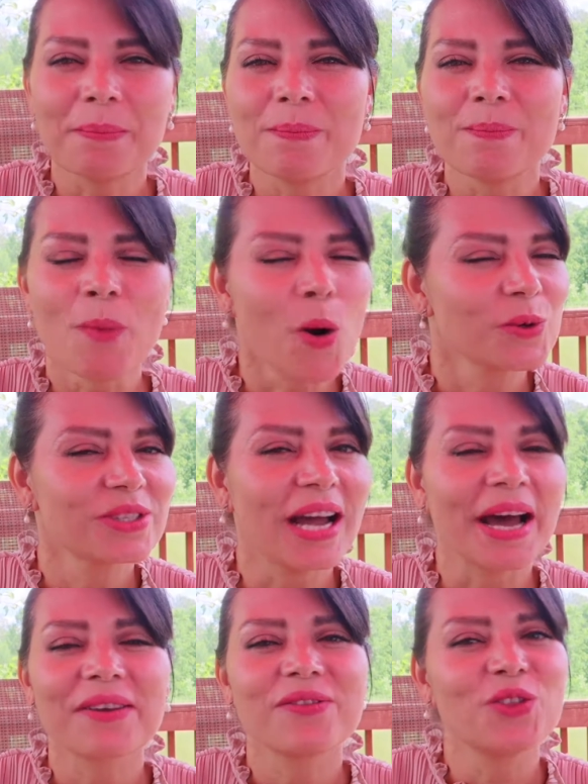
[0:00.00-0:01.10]
the most
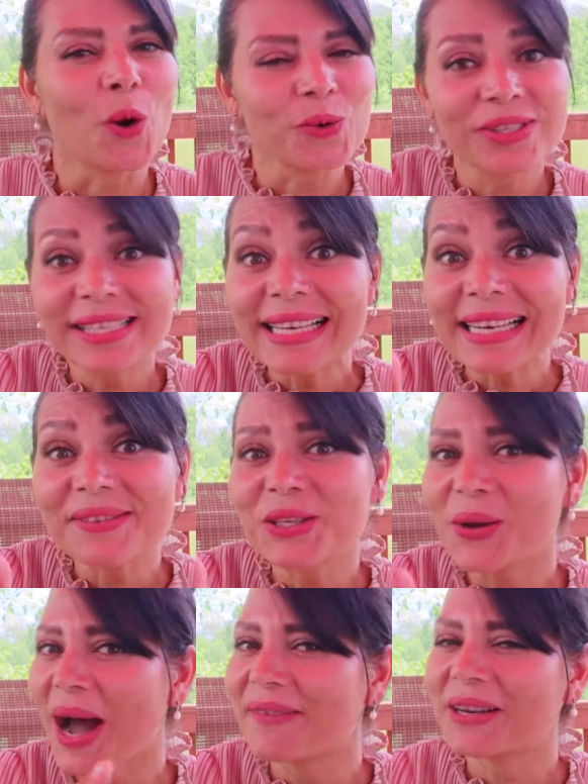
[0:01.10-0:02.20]
out of those tea leaves
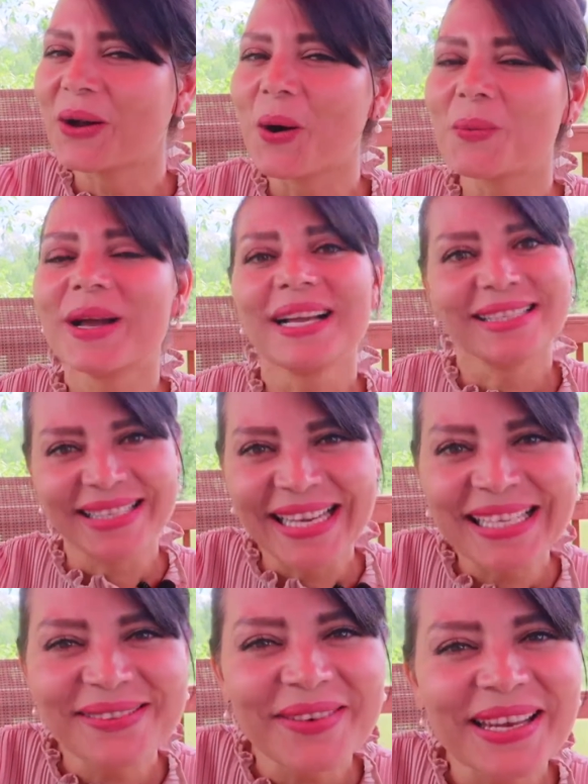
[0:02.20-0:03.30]
you have at home,
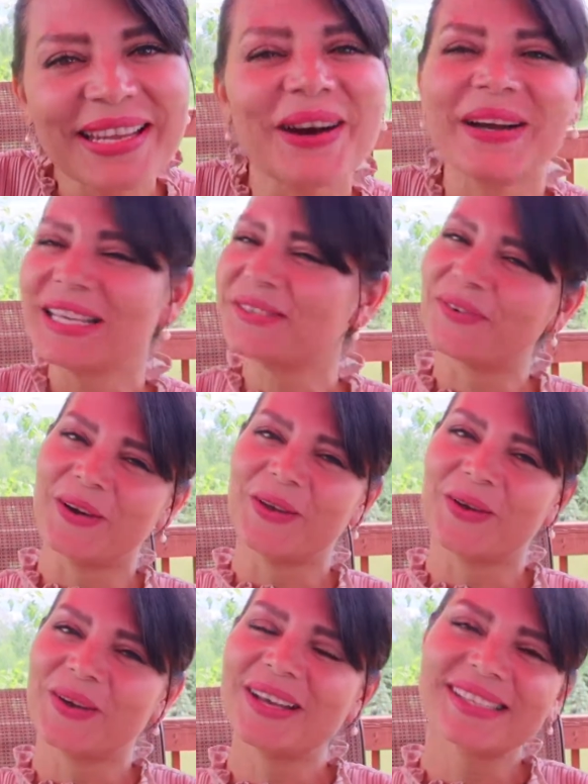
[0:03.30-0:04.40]
this video is for
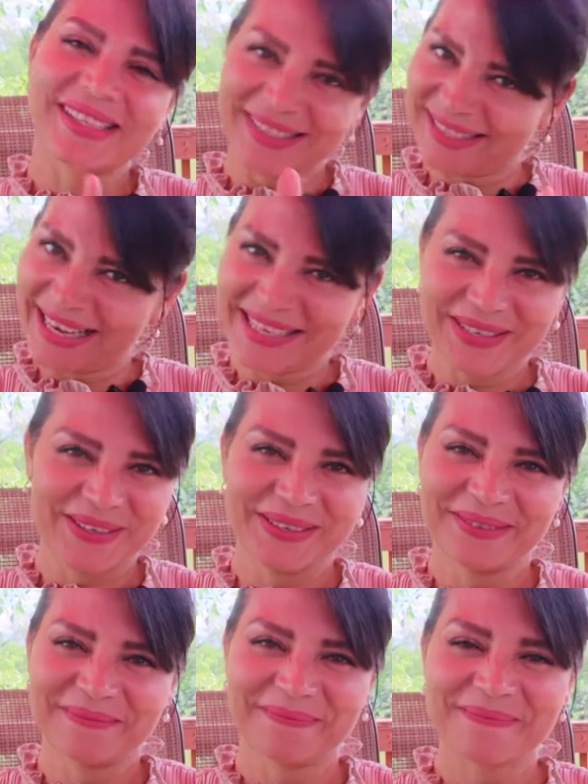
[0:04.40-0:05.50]
you. So stay tuned.